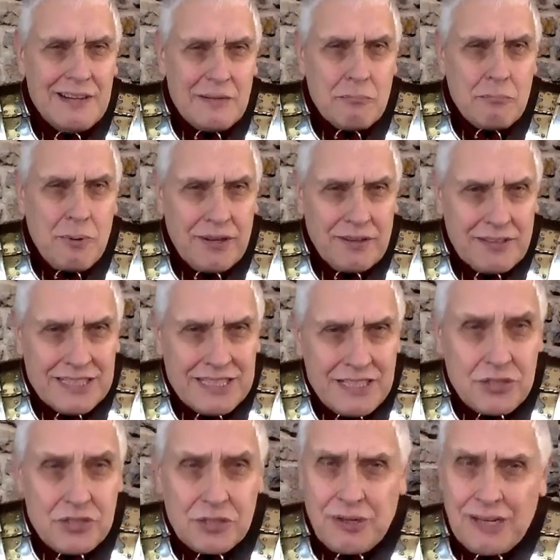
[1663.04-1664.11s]
But these
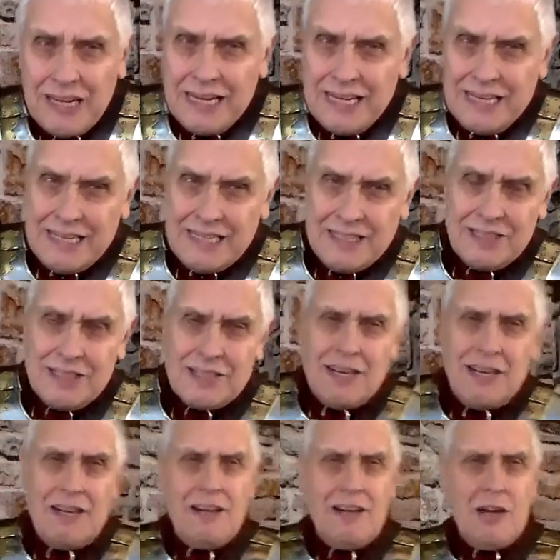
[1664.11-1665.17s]
2 gladiators
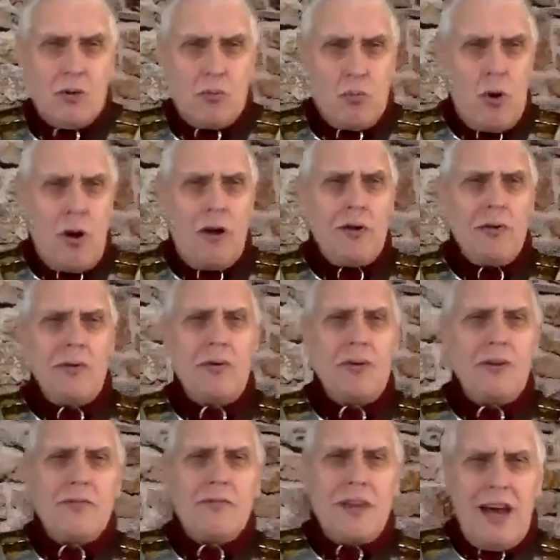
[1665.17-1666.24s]
had won all
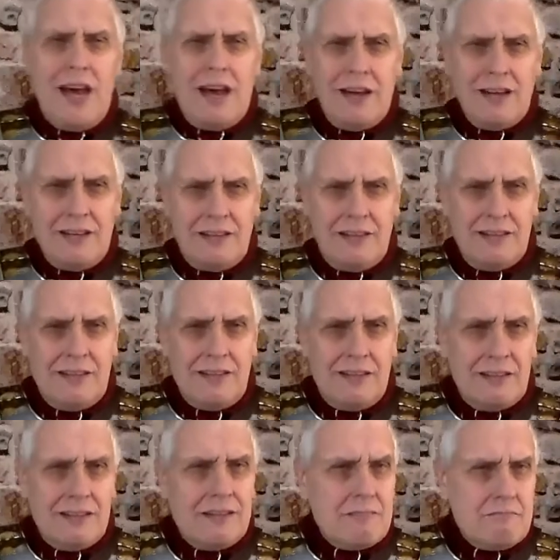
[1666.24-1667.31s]
of their
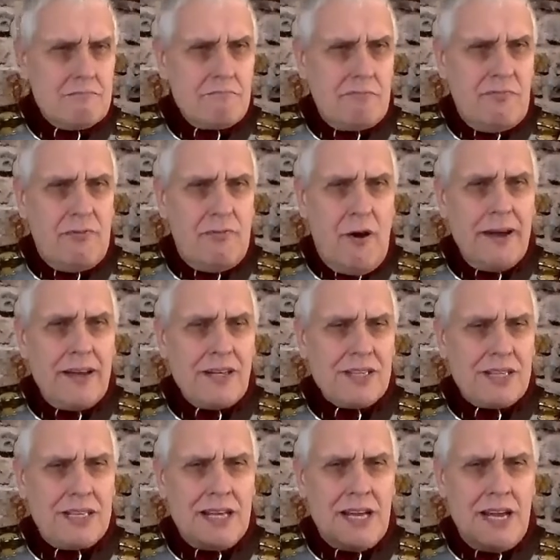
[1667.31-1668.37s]
fights
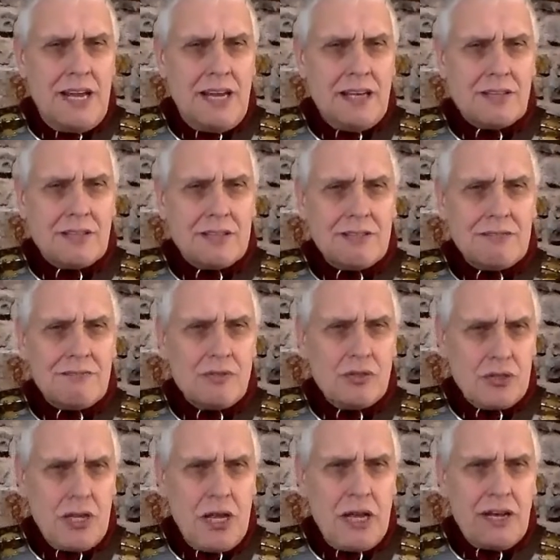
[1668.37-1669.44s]
in the heats,
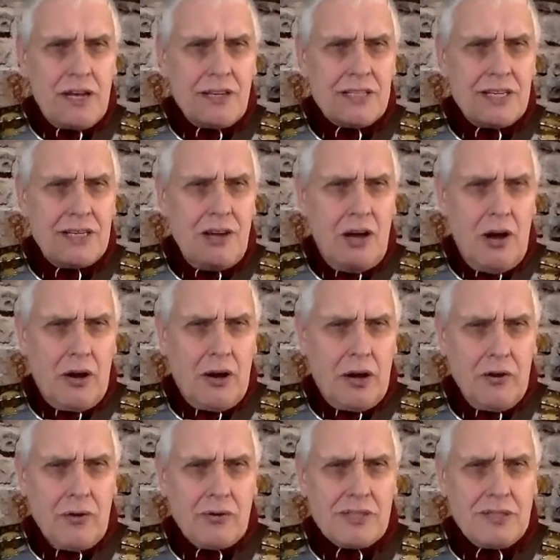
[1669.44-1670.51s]
just like as in hockey
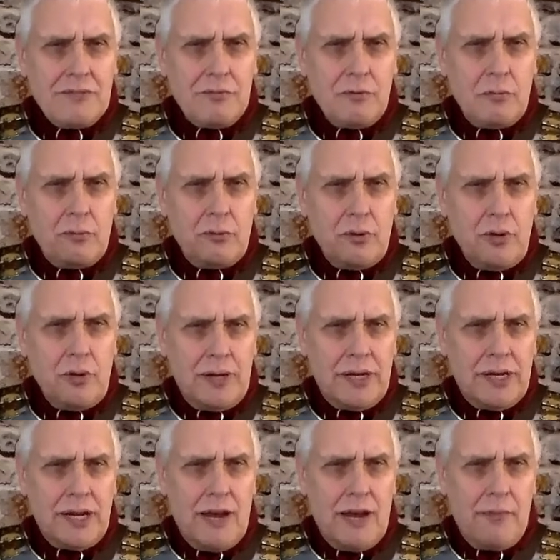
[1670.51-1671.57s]
or as in football. You win a
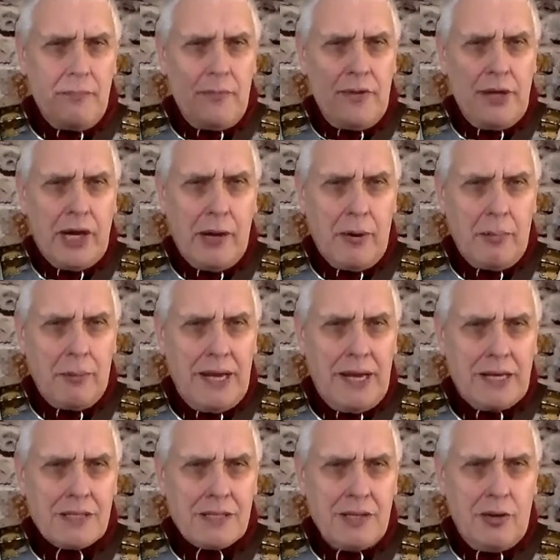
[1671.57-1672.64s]
game, you go up
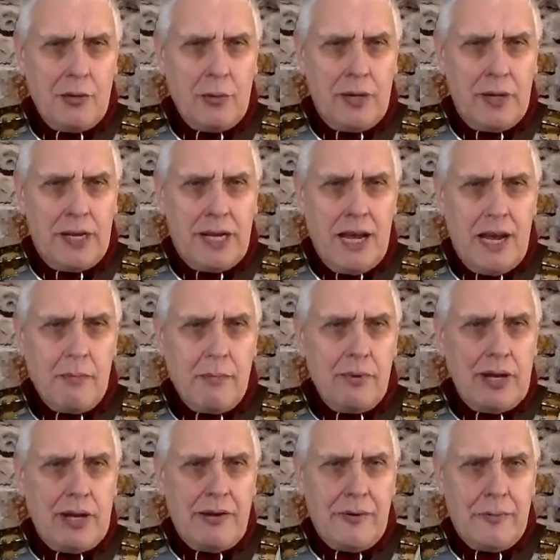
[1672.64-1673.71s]
next. You win a game, you
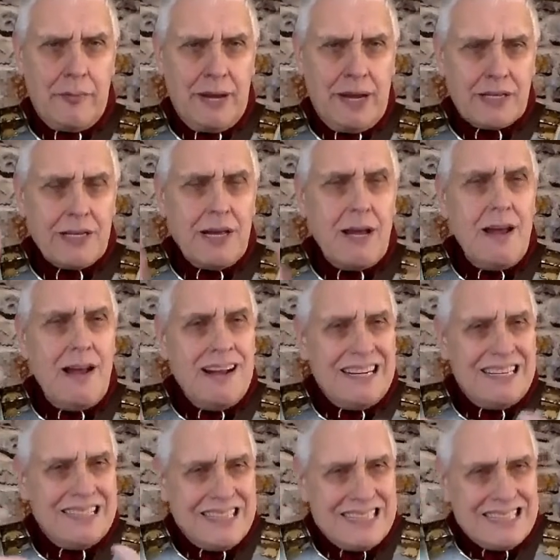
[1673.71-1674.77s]
go up next.
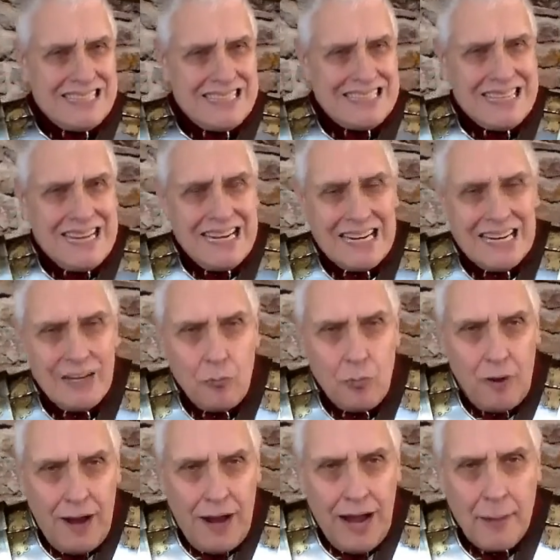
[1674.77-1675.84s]
And that's exactly
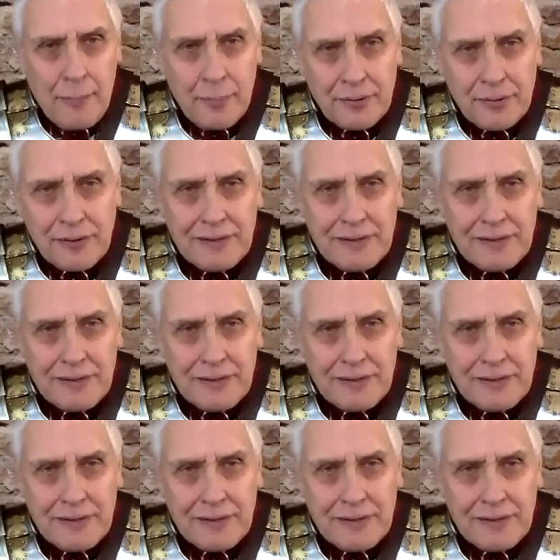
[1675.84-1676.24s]
what happened